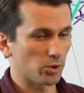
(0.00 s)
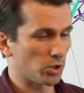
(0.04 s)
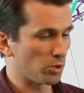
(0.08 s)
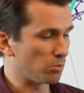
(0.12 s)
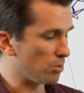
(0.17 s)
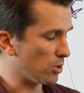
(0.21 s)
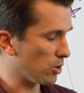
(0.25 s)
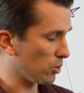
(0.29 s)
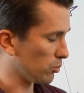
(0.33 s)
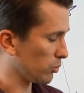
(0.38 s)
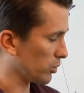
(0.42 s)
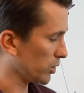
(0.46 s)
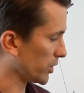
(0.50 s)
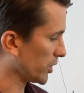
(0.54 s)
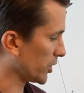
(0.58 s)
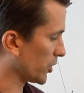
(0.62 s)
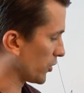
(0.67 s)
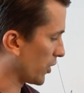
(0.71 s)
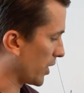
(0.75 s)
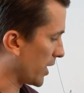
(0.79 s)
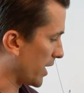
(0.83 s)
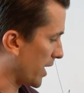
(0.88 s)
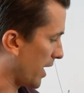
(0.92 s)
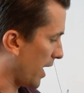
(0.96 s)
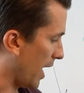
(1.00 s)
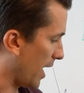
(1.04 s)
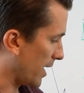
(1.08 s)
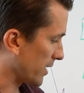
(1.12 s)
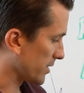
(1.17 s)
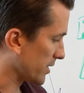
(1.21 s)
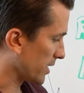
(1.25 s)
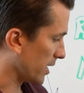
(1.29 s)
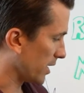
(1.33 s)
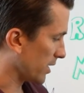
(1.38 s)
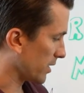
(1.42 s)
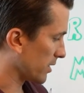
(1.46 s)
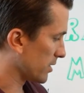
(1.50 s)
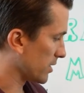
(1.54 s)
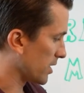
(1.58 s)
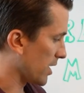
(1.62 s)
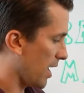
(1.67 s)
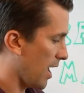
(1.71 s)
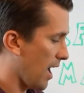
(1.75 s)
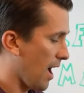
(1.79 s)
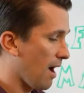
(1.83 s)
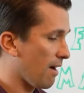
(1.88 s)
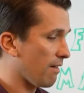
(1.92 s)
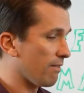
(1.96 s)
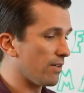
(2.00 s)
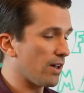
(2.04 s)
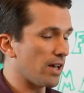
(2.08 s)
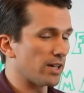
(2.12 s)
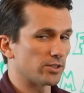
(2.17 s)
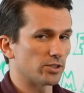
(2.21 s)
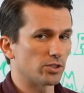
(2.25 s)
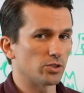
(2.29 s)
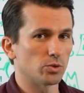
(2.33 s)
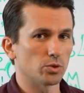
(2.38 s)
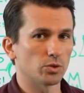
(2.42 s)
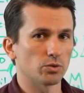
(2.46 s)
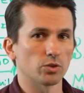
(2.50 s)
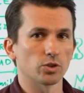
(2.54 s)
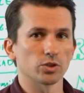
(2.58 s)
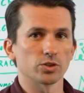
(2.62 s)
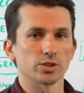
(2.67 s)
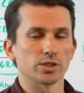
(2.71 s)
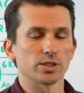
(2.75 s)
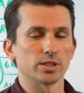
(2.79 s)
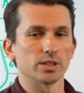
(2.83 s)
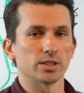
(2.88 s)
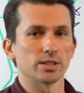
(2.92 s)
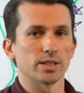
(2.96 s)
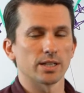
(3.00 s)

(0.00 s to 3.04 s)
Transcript: could be a really great asset to have as a university.